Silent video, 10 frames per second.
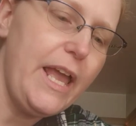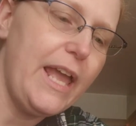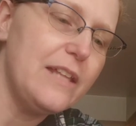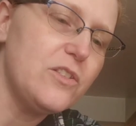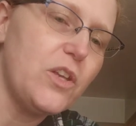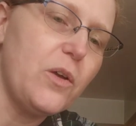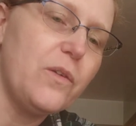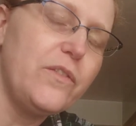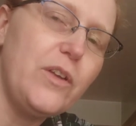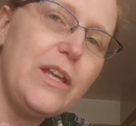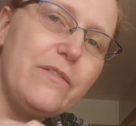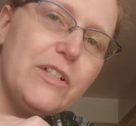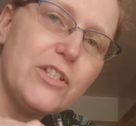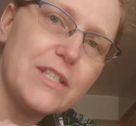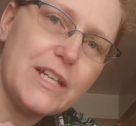And so if you
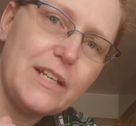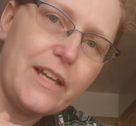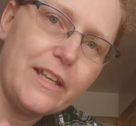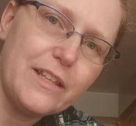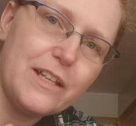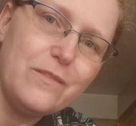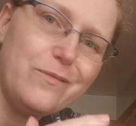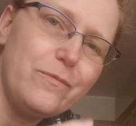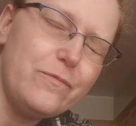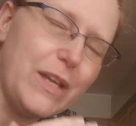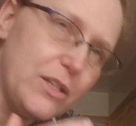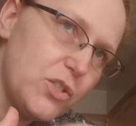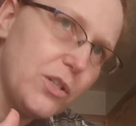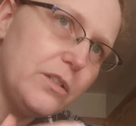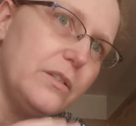even just get like the
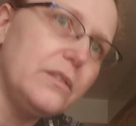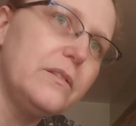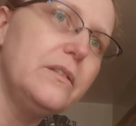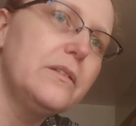conventional